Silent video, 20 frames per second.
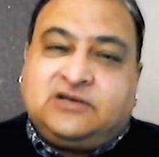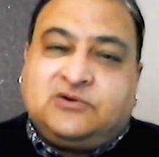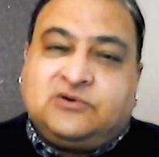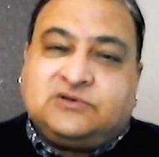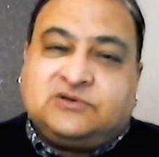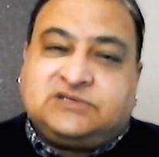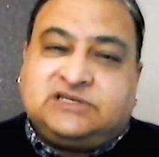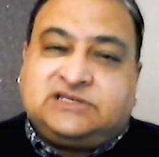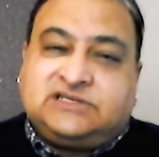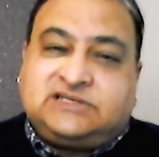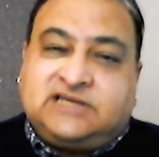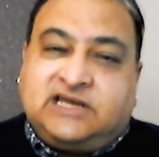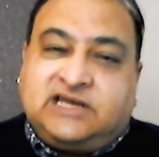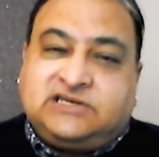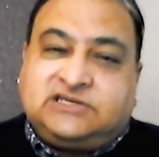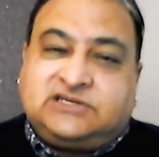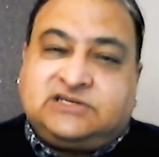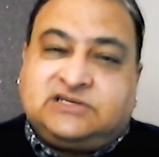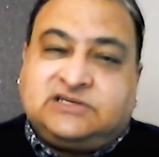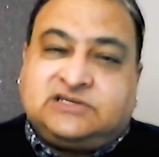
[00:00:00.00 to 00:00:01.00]
causes
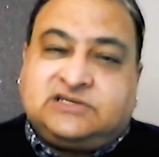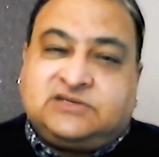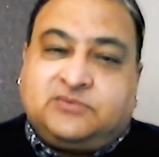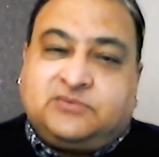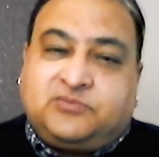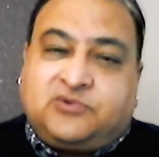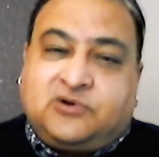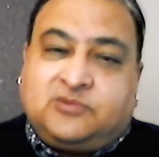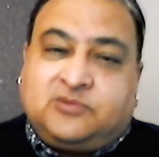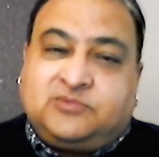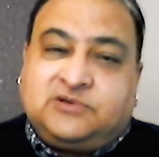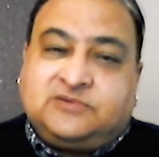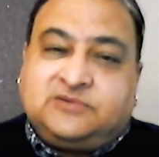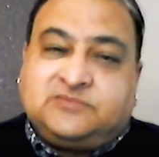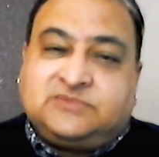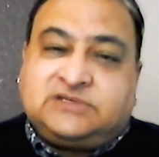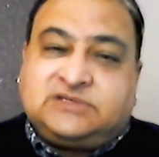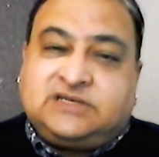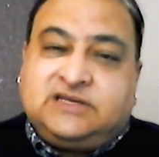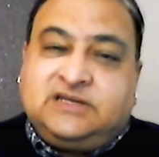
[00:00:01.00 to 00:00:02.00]
tensions and
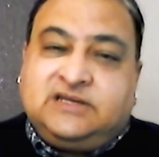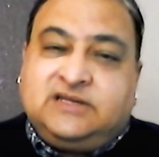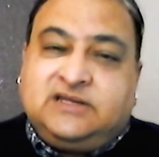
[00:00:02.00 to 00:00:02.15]
problems.